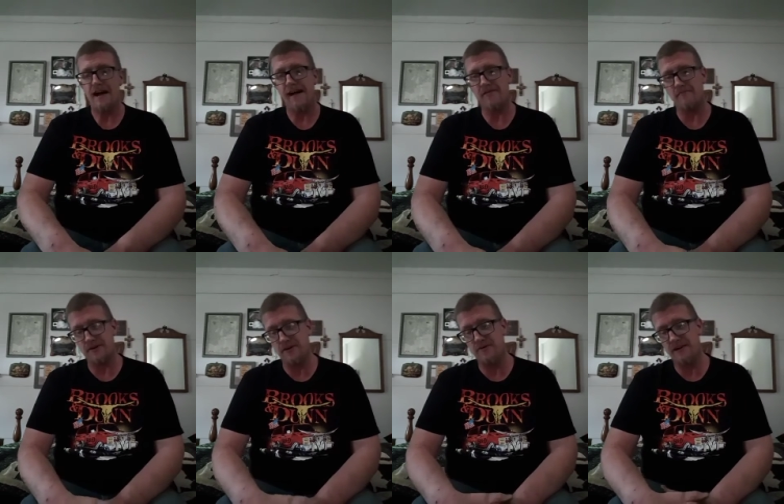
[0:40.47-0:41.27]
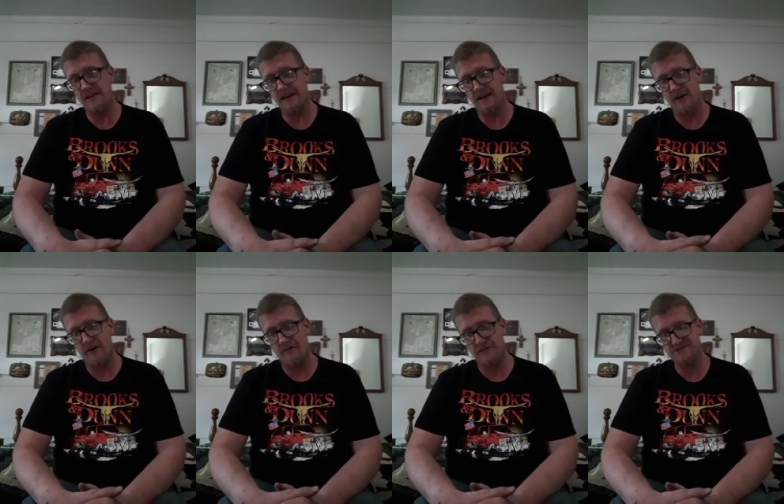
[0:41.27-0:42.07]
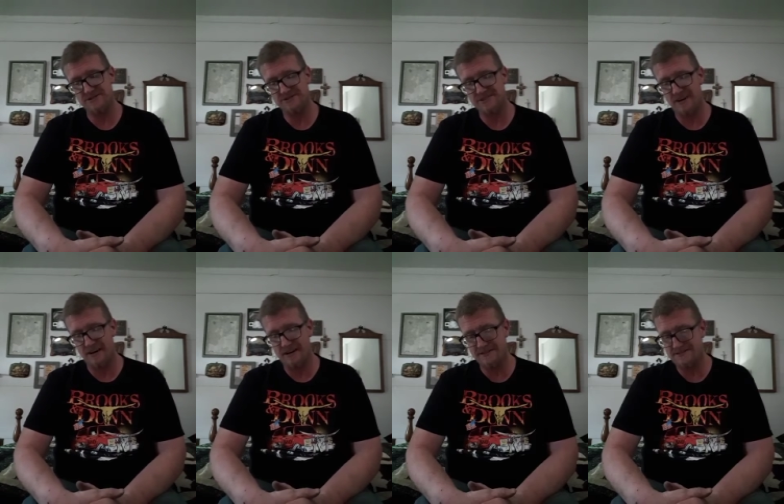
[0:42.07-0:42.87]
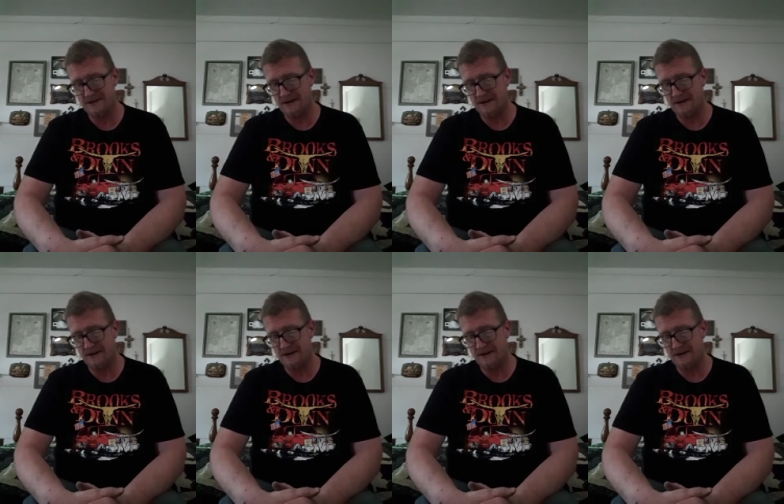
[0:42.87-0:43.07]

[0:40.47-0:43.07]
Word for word: and the beauty that it offers us, guys.